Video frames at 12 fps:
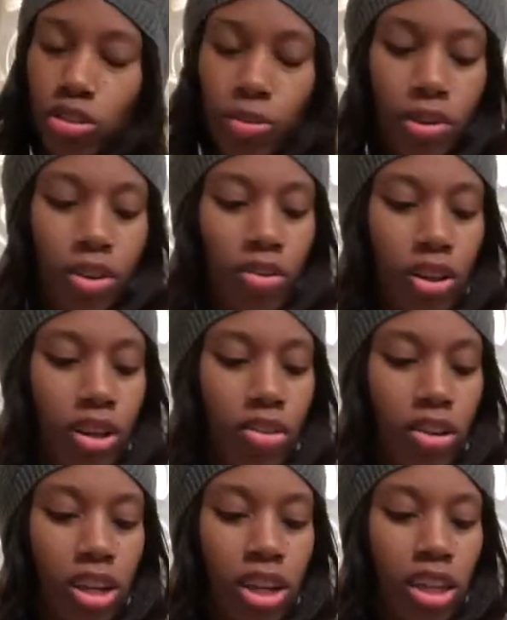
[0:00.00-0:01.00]
So we can go
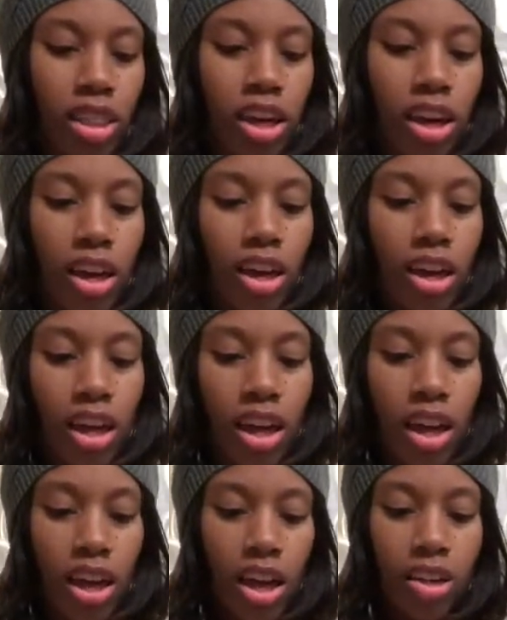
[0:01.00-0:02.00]
ahead and get that
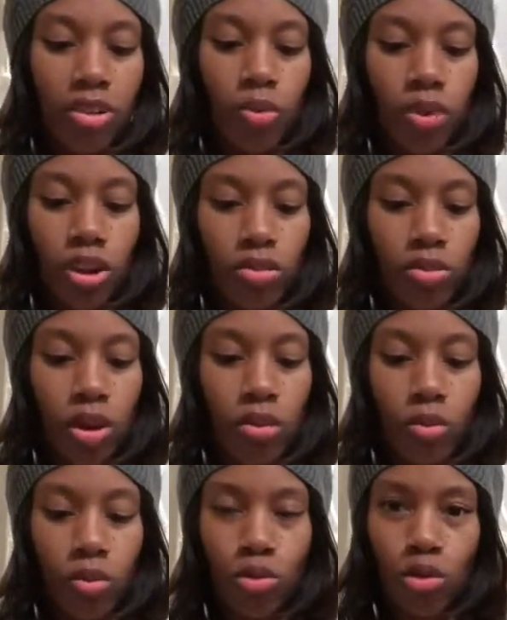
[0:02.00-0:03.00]
out of the way so I
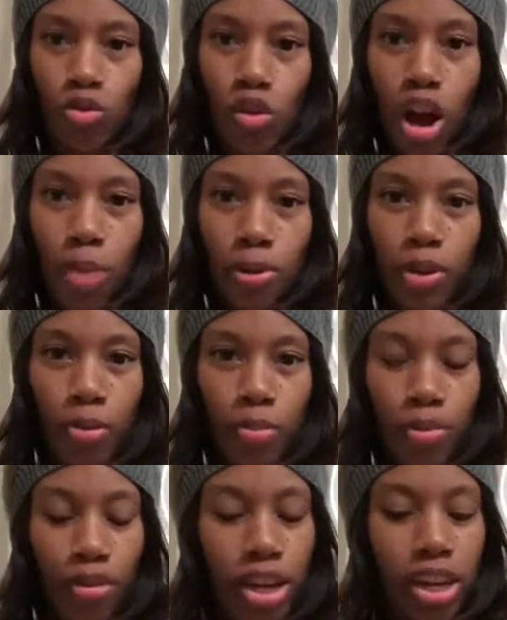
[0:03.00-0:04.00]
won't drop it
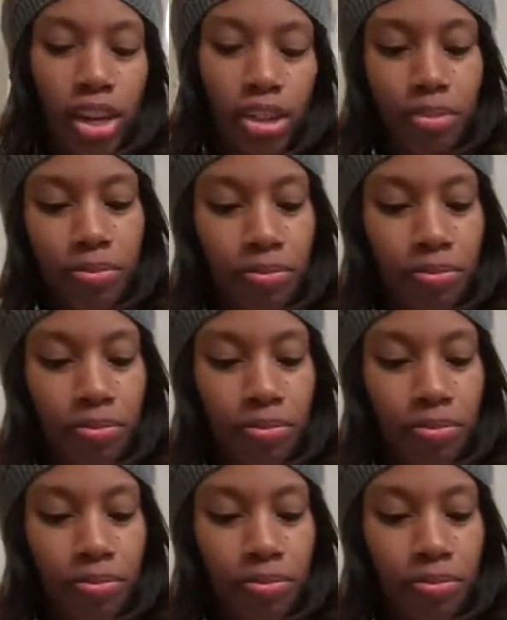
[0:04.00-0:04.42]
or break it.